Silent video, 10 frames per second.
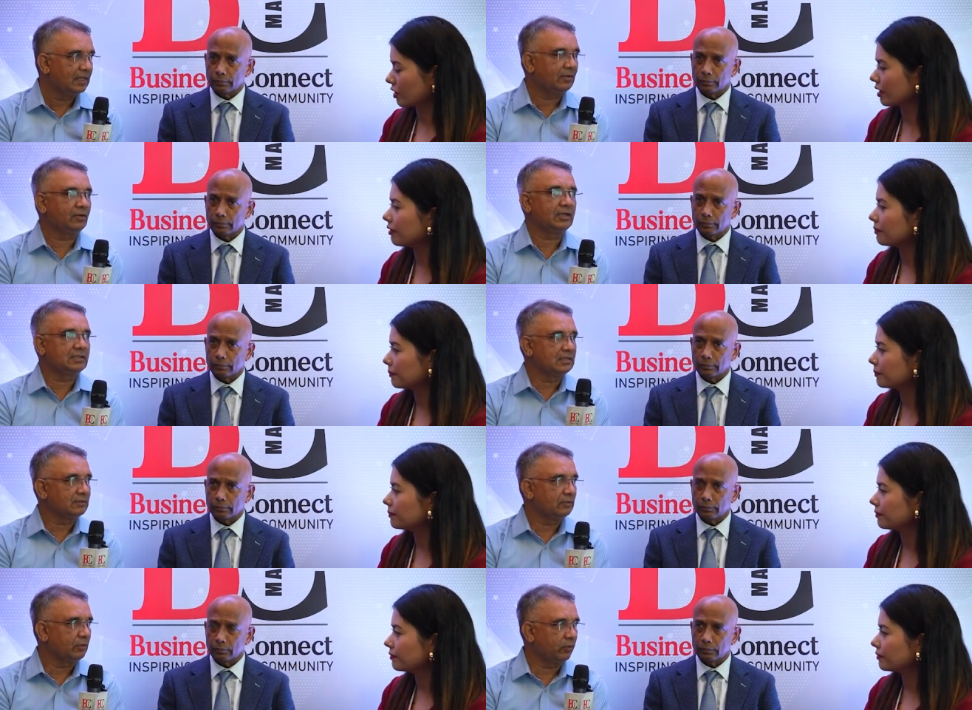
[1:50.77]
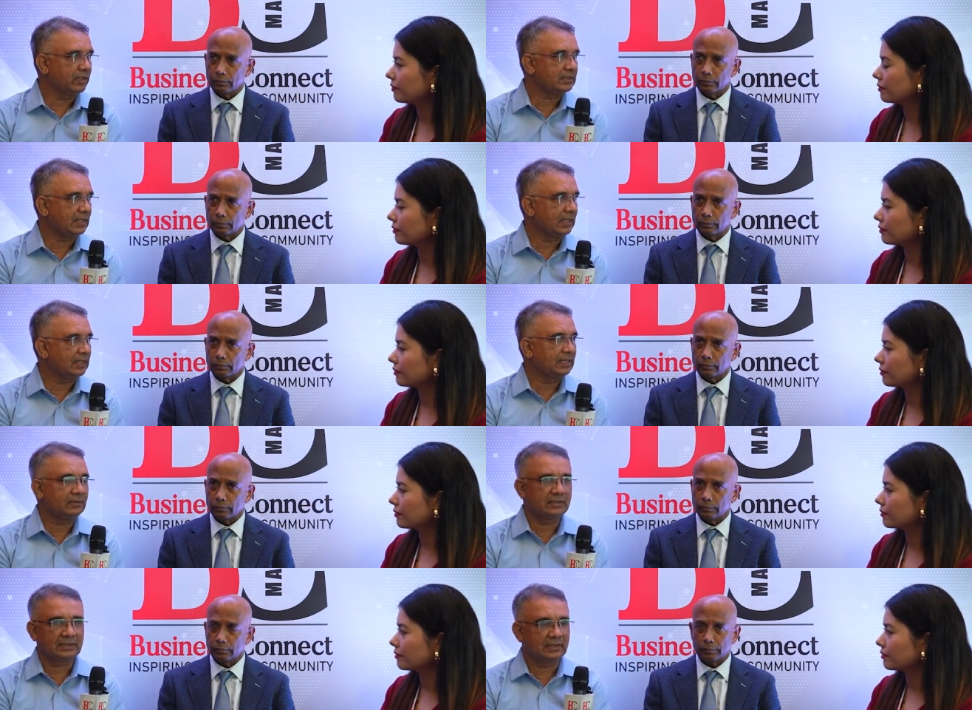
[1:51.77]
Speaker 1: One is in Orissa and
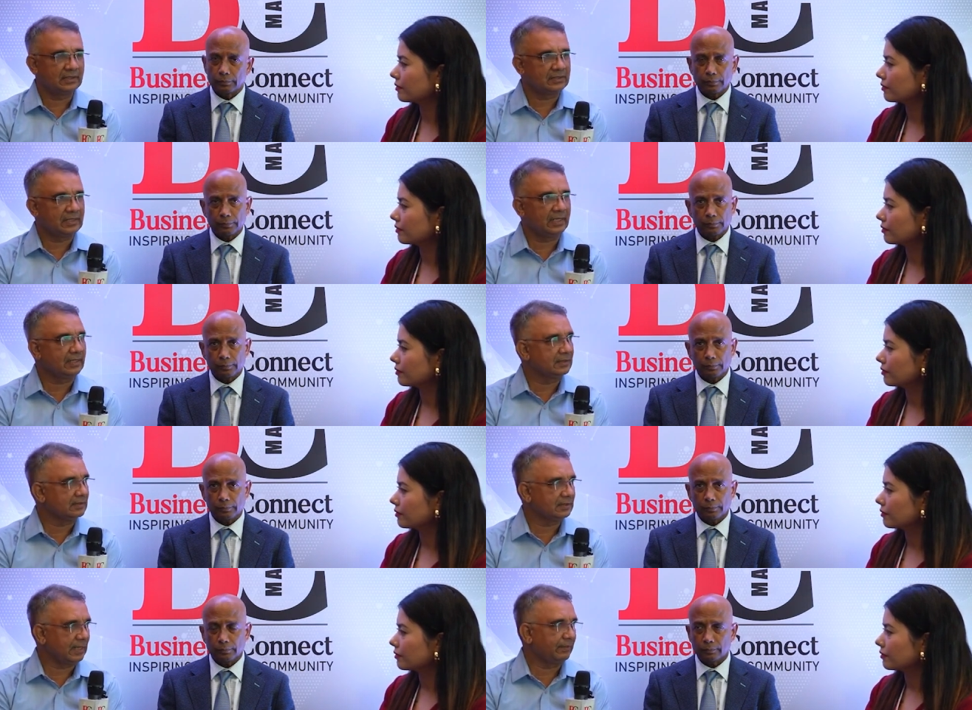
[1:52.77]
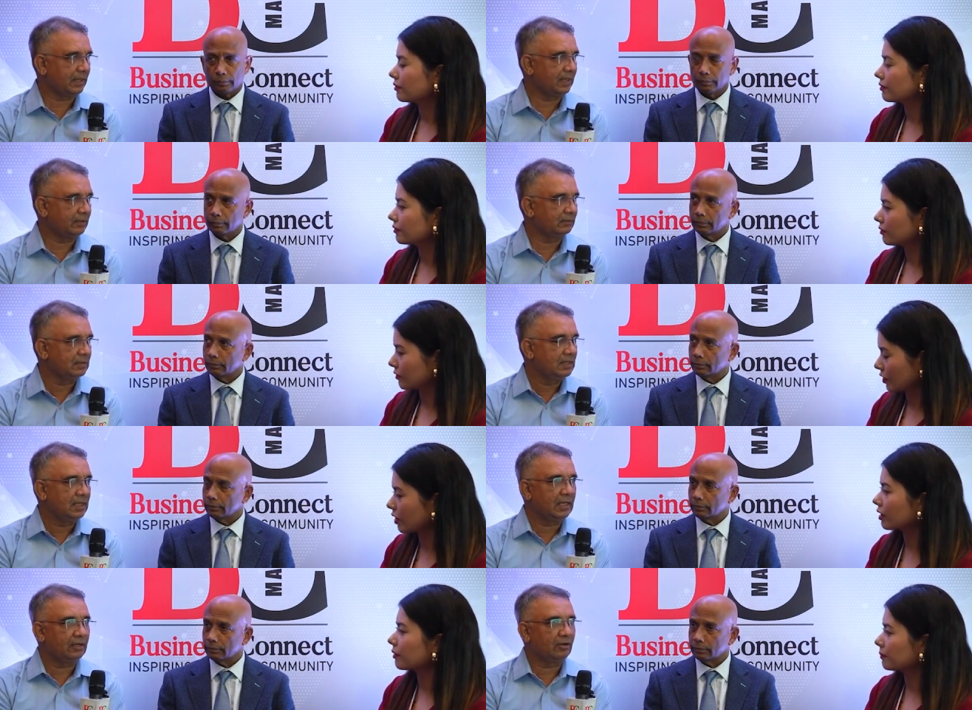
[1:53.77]
another state is in Tamil Nadu.
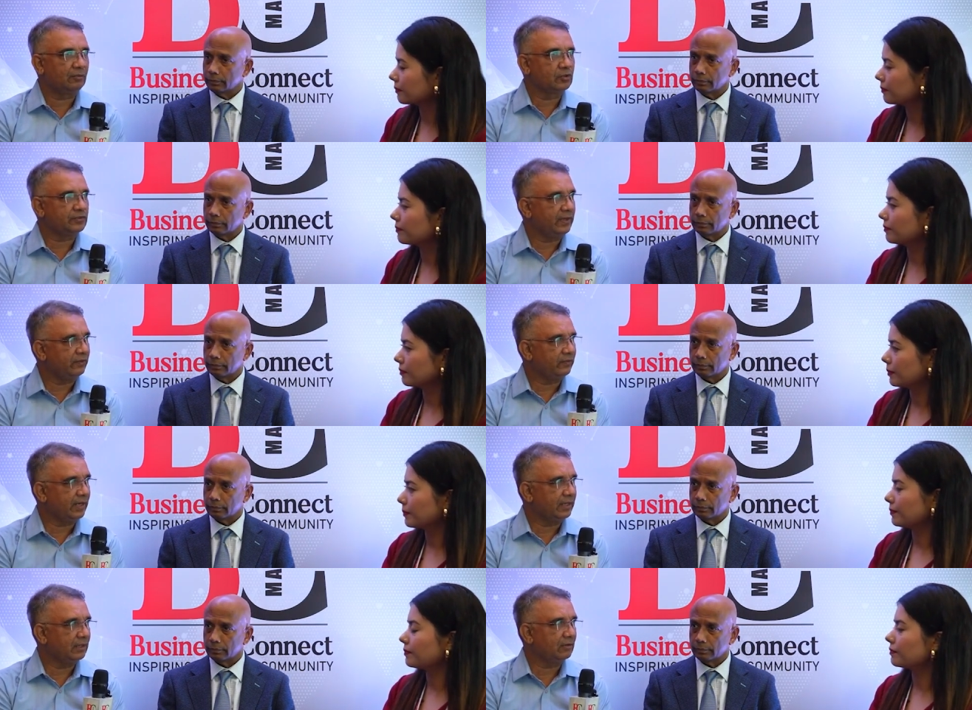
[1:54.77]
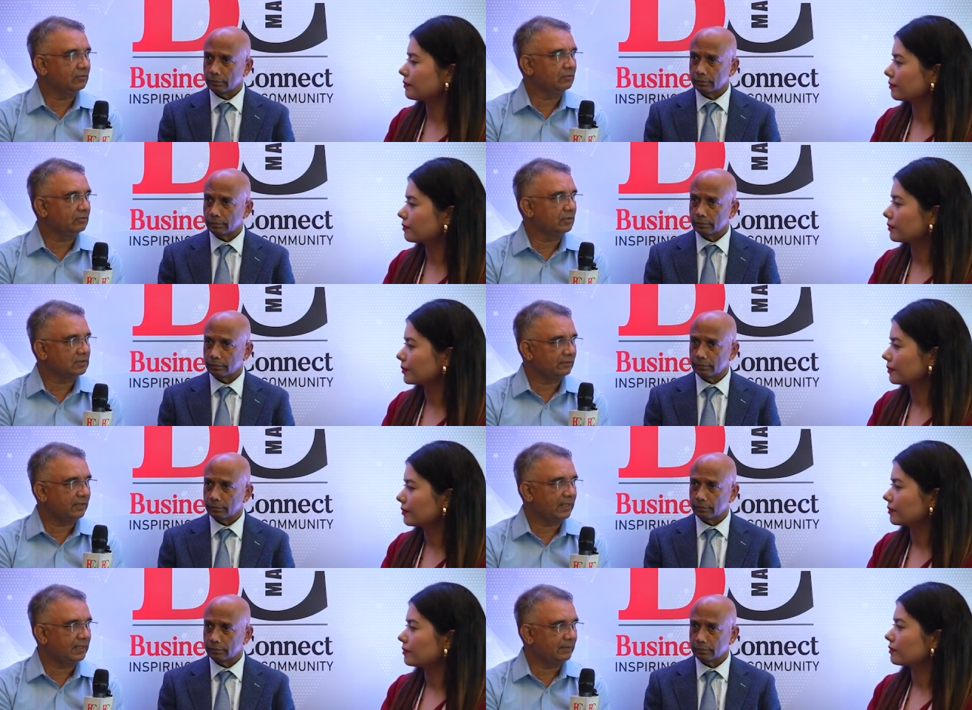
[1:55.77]
And almost we have trained around
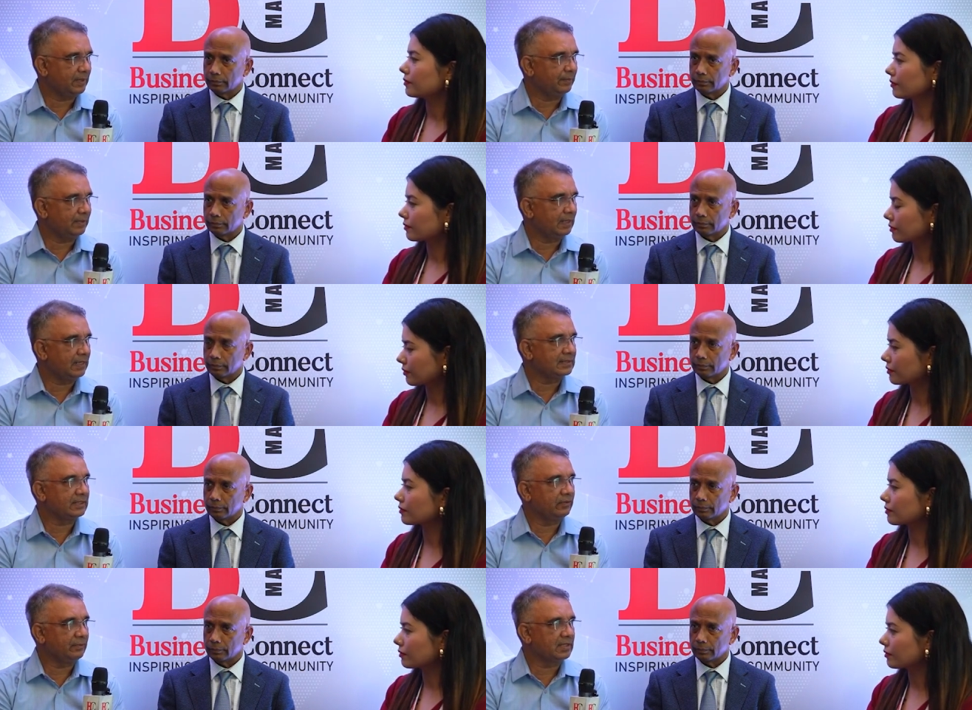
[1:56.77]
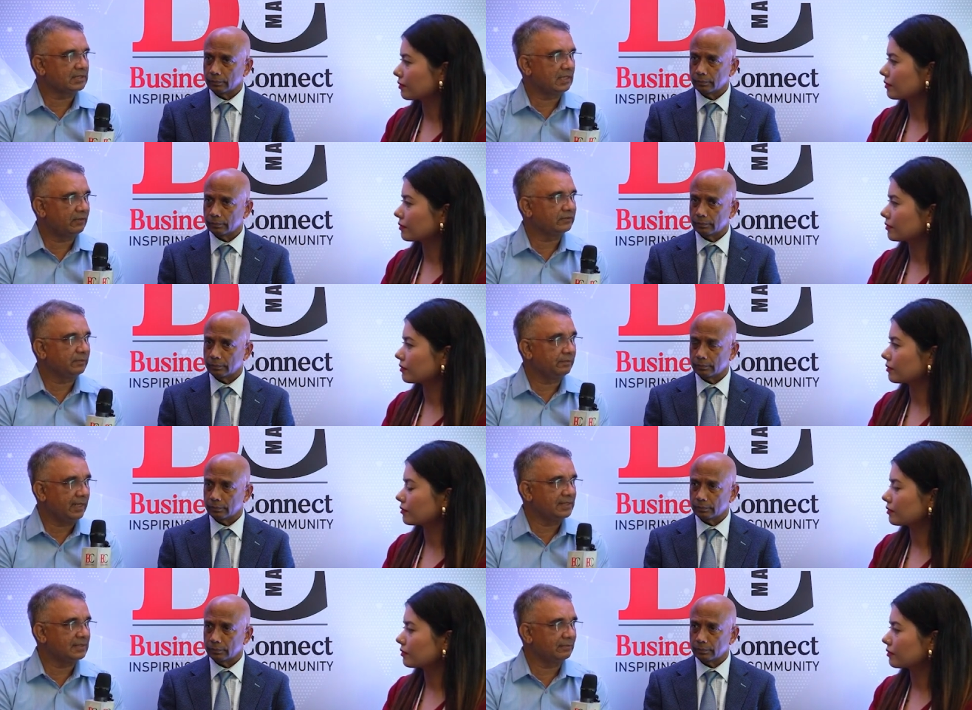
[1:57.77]
2,500 people, and 70% of them
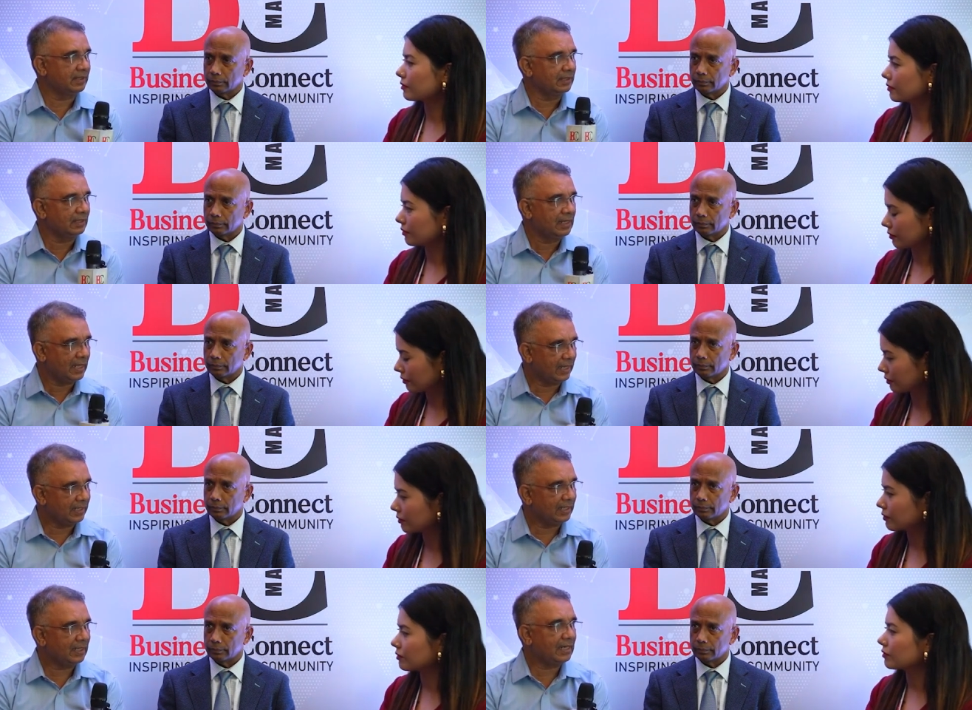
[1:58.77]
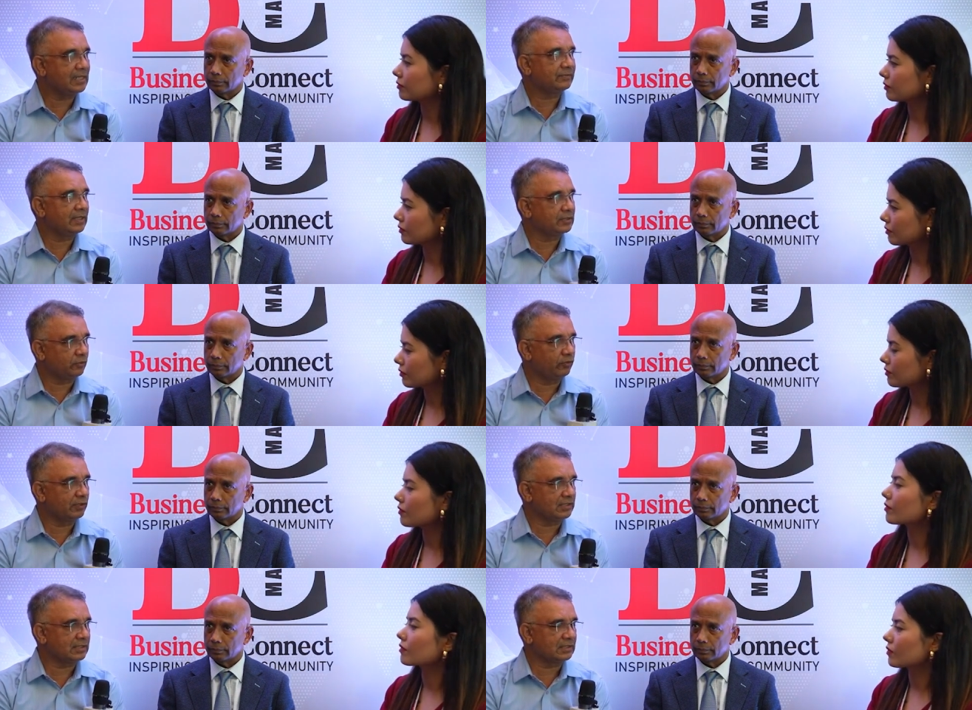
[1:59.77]
place them in India and as well as
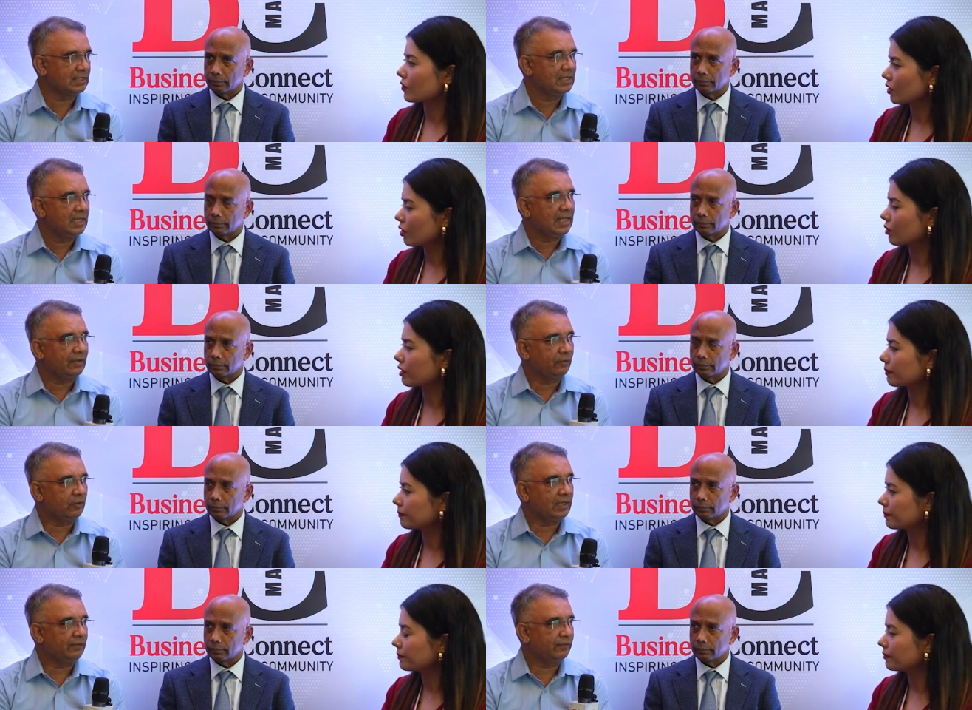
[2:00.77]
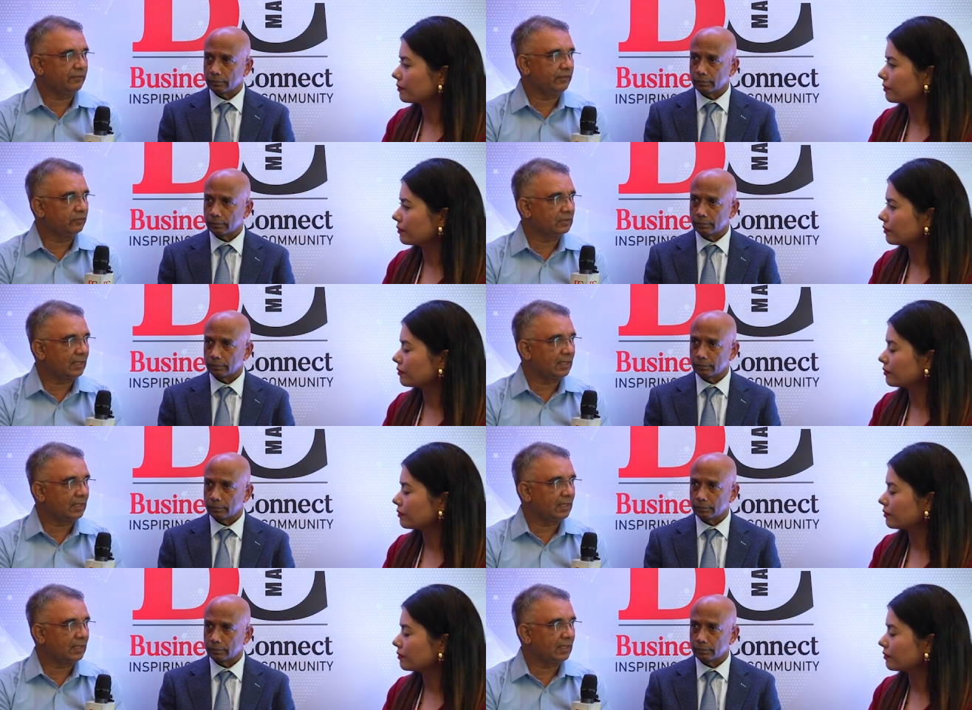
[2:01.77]
overseas. Only a few